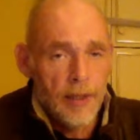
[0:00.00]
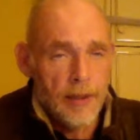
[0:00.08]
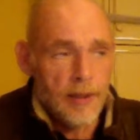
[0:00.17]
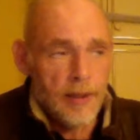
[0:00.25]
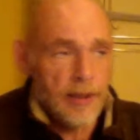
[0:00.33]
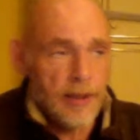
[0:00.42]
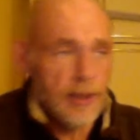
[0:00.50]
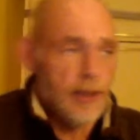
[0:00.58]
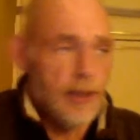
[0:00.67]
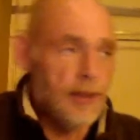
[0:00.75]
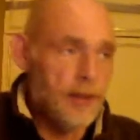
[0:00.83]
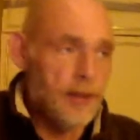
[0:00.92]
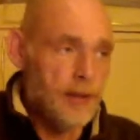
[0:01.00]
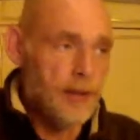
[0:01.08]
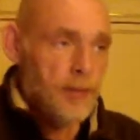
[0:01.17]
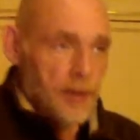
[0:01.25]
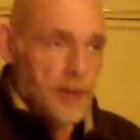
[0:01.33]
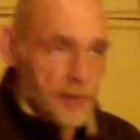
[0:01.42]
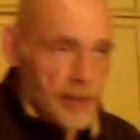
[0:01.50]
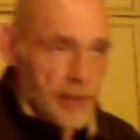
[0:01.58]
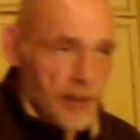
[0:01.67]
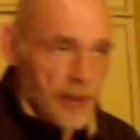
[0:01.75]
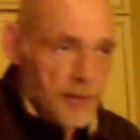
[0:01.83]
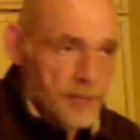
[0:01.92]
that's I've
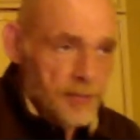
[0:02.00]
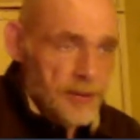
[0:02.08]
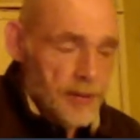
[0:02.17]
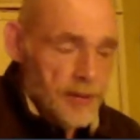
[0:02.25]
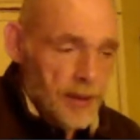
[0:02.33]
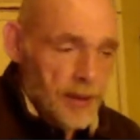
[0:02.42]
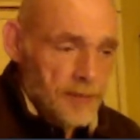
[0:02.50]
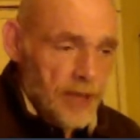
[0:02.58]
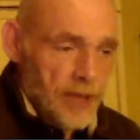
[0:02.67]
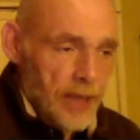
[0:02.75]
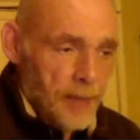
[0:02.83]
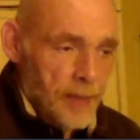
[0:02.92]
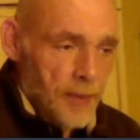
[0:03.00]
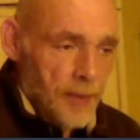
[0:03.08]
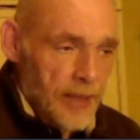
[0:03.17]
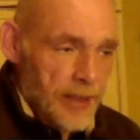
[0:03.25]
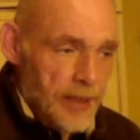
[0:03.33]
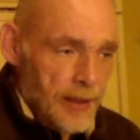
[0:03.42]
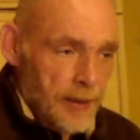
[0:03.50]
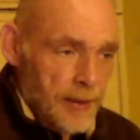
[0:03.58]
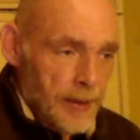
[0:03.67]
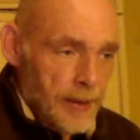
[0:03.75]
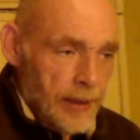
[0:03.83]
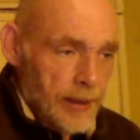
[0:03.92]
been out of jail about a week
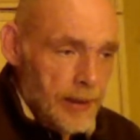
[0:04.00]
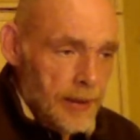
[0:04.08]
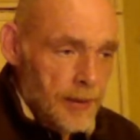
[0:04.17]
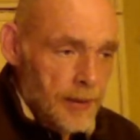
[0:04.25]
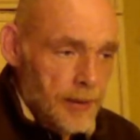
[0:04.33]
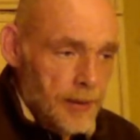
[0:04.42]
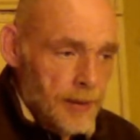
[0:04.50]
now, and